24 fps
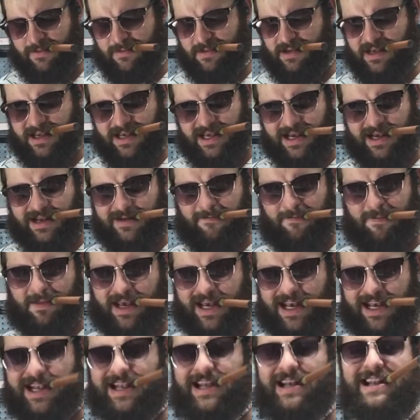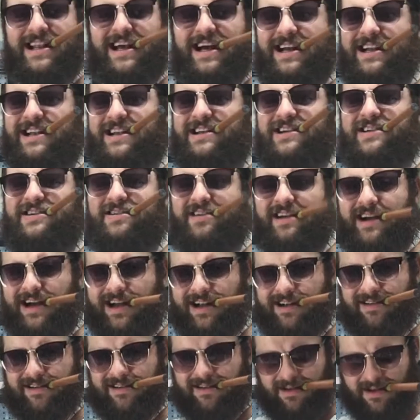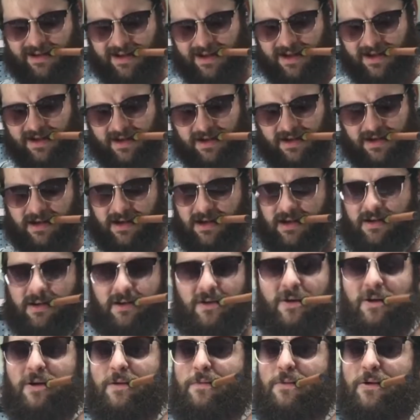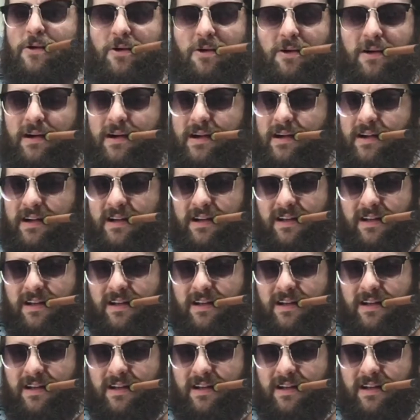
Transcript: You can get 80, 90 shots or more